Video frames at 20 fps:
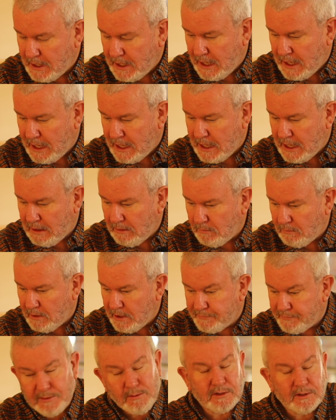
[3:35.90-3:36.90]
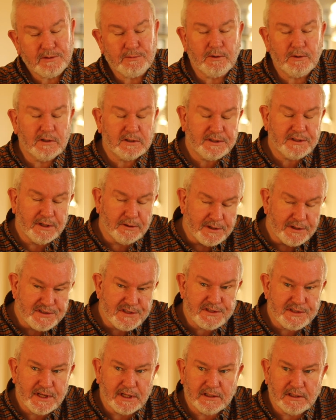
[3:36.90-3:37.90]
If you were to walk down, as I
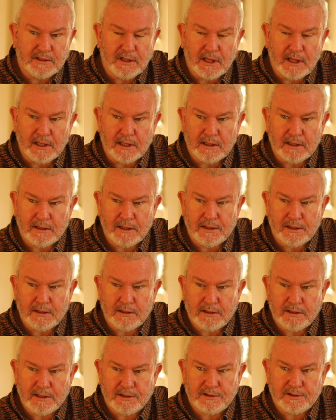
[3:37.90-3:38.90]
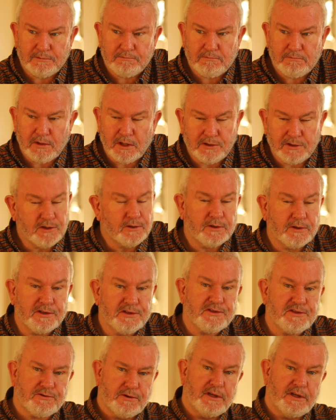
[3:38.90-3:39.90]
said, a Georgian
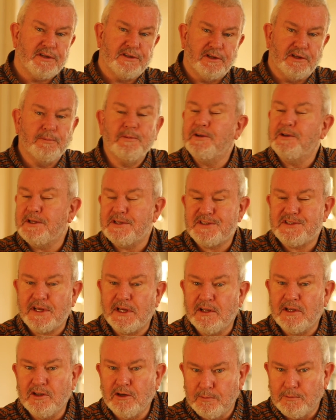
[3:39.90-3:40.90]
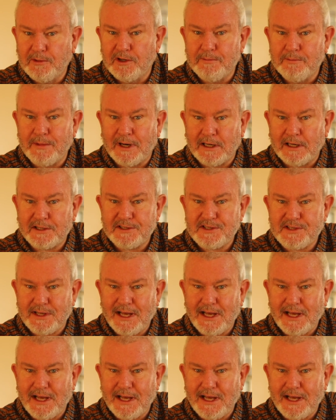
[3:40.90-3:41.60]
street in Dublin, you'd see a number of marks.